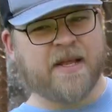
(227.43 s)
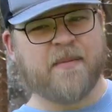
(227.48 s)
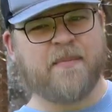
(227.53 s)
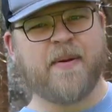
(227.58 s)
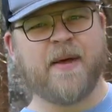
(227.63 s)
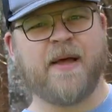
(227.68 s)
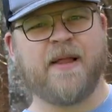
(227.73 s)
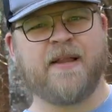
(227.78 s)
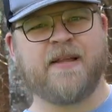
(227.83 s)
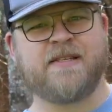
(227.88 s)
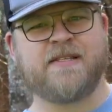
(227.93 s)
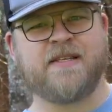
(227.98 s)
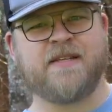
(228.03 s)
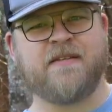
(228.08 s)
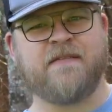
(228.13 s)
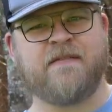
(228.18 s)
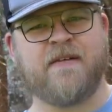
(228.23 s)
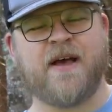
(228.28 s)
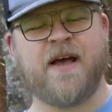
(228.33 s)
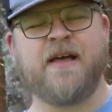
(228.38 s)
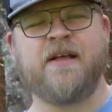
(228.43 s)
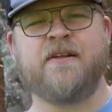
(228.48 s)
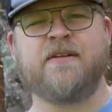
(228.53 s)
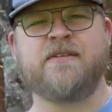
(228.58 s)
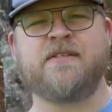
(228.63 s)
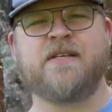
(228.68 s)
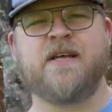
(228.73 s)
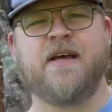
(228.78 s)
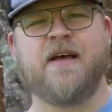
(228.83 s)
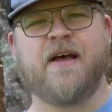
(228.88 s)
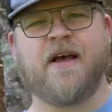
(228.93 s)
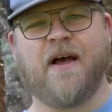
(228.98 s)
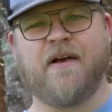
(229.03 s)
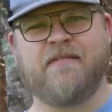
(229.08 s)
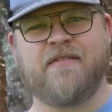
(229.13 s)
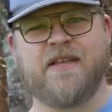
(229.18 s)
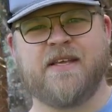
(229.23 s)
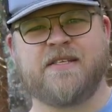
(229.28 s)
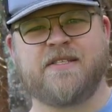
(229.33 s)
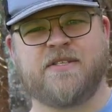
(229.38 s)
of pellets in the vitals
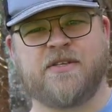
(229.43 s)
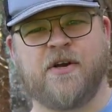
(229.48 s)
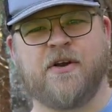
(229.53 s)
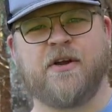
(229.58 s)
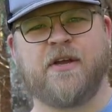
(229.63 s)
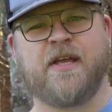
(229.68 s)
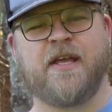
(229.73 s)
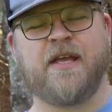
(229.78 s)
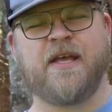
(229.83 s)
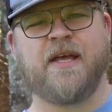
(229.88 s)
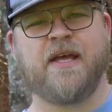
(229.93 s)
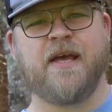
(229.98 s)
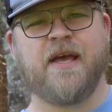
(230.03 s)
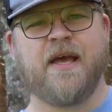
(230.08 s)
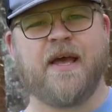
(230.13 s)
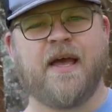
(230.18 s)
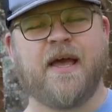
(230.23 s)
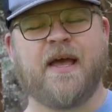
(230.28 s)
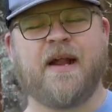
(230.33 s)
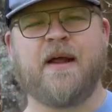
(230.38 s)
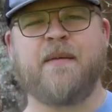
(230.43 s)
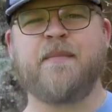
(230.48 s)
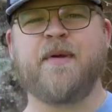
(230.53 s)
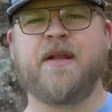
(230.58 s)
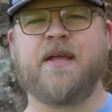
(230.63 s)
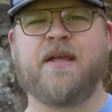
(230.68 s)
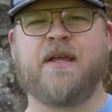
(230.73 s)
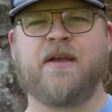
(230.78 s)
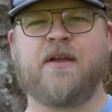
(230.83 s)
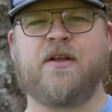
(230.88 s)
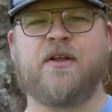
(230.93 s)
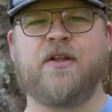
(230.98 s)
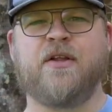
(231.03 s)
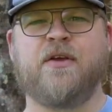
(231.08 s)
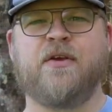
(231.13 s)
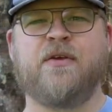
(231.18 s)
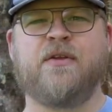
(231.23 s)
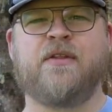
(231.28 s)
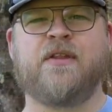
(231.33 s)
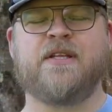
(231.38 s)
of this turkey, and I'm going to
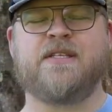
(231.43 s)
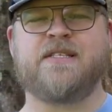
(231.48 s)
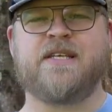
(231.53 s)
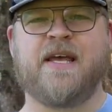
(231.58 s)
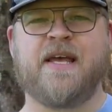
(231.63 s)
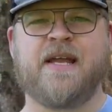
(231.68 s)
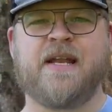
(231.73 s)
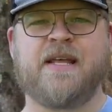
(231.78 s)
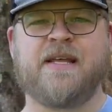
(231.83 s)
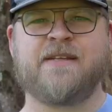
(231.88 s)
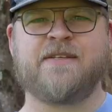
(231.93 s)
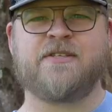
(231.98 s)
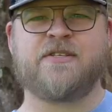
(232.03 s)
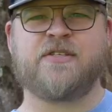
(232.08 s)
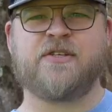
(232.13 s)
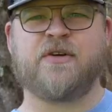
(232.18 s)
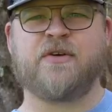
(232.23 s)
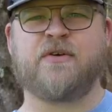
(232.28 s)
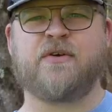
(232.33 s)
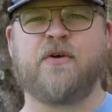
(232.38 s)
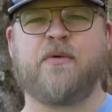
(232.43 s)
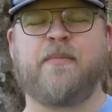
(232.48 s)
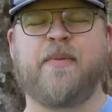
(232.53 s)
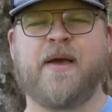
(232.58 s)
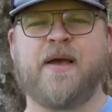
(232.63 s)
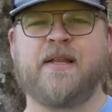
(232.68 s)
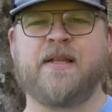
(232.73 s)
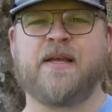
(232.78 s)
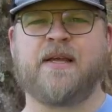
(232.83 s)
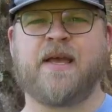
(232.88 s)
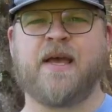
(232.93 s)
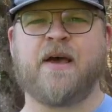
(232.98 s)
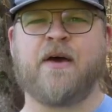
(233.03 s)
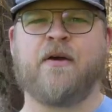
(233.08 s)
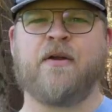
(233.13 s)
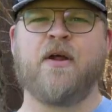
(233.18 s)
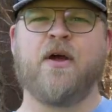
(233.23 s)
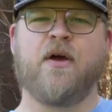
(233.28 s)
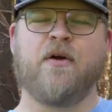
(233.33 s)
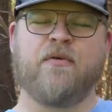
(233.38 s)
include the 10-inch circle pellet
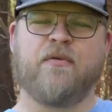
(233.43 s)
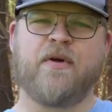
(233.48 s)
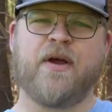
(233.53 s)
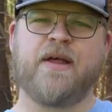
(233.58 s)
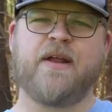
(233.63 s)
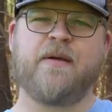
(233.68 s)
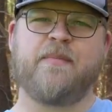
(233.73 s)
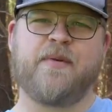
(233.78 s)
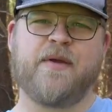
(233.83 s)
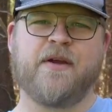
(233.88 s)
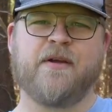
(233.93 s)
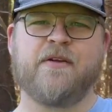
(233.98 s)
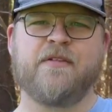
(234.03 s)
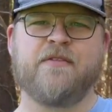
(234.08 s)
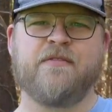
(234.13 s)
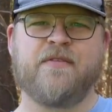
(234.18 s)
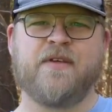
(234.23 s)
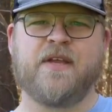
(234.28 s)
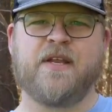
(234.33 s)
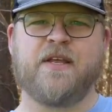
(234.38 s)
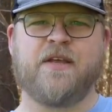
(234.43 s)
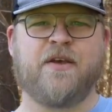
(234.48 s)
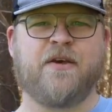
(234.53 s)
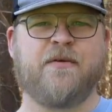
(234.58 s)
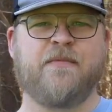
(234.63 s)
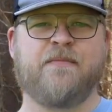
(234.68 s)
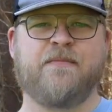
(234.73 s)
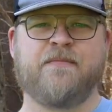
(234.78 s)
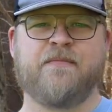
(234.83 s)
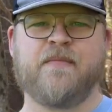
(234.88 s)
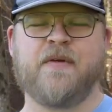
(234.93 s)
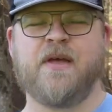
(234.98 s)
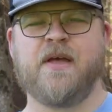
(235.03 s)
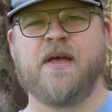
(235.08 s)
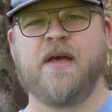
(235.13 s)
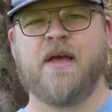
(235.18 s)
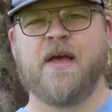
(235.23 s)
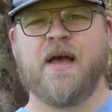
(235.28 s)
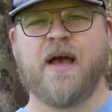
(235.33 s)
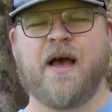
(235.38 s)
count right up here in the video.
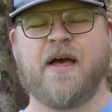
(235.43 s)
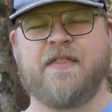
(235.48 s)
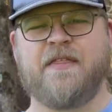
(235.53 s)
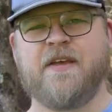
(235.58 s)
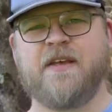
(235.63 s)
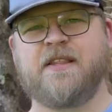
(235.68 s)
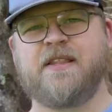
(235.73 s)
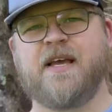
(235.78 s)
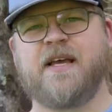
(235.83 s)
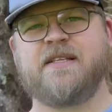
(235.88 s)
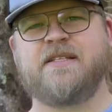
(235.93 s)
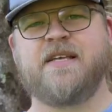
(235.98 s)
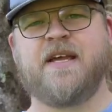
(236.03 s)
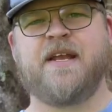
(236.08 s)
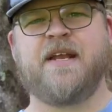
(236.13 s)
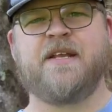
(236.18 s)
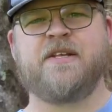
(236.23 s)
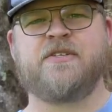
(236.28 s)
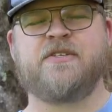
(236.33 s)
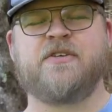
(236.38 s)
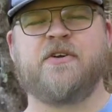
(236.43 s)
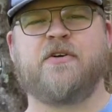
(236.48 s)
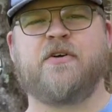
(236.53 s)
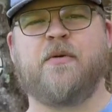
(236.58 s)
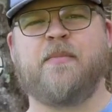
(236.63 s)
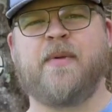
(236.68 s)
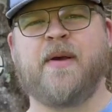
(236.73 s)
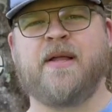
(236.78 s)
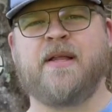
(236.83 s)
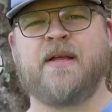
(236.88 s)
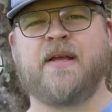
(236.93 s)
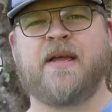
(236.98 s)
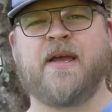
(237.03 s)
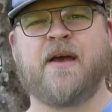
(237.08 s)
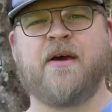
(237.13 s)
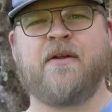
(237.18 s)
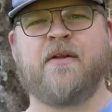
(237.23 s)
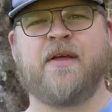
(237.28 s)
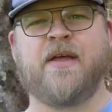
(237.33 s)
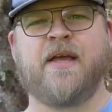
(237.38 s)
I think that 10-inch circle pellet
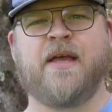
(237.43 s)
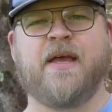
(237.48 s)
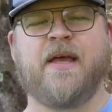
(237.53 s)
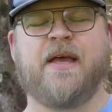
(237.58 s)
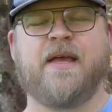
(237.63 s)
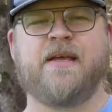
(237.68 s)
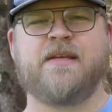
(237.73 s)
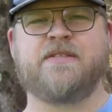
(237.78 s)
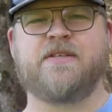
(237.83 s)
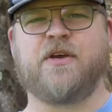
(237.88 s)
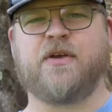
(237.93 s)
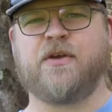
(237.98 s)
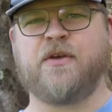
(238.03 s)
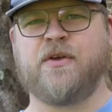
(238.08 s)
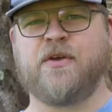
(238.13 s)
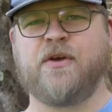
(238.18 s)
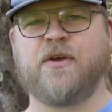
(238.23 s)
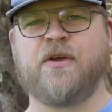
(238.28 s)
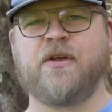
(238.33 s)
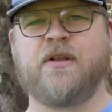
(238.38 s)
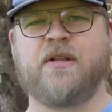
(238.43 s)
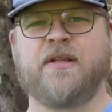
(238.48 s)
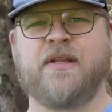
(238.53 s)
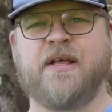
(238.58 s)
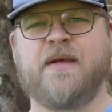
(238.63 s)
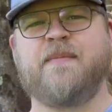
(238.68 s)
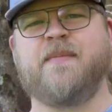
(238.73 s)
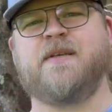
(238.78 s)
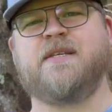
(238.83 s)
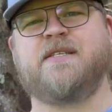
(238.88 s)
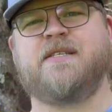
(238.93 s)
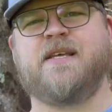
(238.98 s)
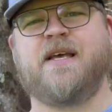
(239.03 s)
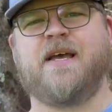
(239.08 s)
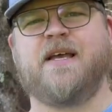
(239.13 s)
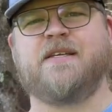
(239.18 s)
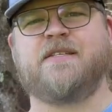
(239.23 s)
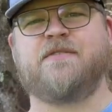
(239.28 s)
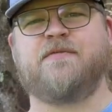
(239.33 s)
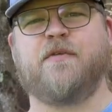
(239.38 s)
count is a good litmus
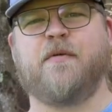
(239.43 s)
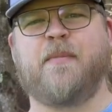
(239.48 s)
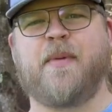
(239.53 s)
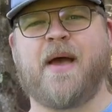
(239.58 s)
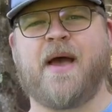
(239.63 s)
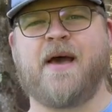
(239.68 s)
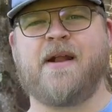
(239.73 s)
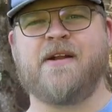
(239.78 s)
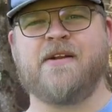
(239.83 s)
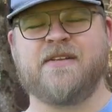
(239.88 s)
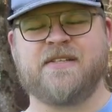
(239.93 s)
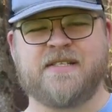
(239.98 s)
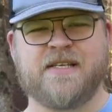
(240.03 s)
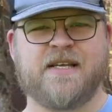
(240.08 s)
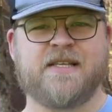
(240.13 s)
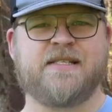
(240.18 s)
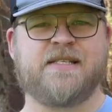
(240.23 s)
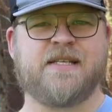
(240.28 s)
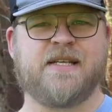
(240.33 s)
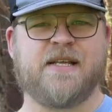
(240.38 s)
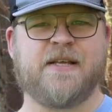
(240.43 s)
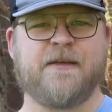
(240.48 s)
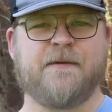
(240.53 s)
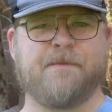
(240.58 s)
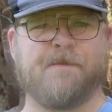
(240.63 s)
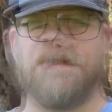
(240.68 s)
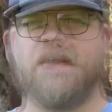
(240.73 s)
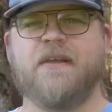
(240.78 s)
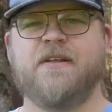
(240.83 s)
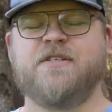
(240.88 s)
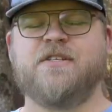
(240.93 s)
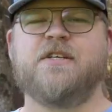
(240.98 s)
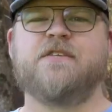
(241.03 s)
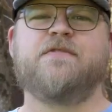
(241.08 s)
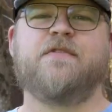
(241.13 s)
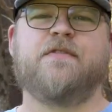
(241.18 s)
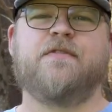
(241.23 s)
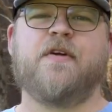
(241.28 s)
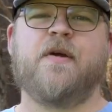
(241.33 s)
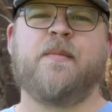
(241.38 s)
test for pattern density.
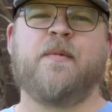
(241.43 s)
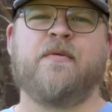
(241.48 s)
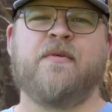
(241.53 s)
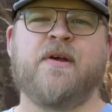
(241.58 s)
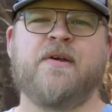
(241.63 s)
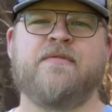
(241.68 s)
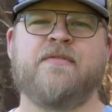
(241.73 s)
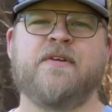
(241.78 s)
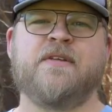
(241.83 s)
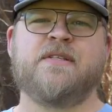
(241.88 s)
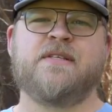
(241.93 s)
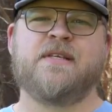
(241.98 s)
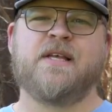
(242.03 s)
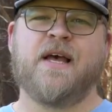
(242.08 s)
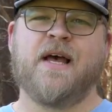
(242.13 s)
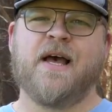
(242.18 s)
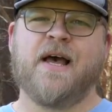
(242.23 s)
Just for frame of reference,